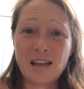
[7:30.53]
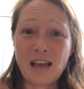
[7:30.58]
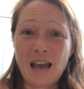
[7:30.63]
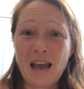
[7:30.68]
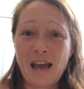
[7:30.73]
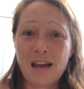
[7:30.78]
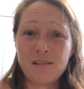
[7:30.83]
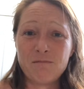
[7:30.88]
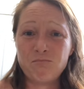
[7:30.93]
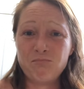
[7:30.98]

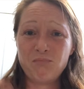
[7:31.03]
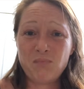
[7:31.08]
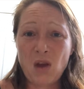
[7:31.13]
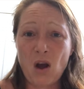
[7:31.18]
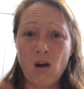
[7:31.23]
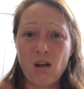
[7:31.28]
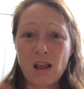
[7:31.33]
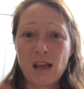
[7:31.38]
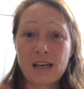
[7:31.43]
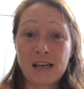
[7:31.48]
that.
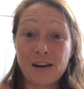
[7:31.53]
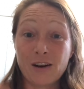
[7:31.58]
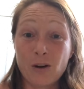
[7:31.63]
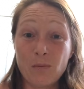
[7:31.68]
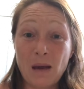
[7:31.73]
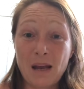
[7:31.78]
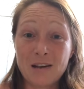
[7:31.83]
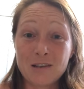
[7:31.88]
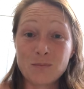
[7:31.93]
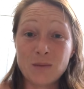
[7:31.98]
All I care
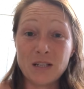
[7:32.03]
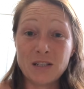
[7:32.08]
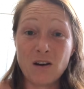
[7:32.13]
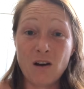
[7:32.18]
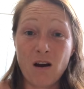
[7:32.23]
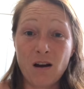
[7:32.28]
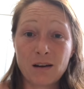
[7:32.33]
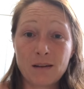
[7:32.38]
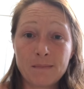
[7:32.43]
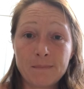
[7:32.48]
about is my
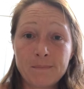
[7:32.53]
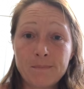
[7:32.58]
dog.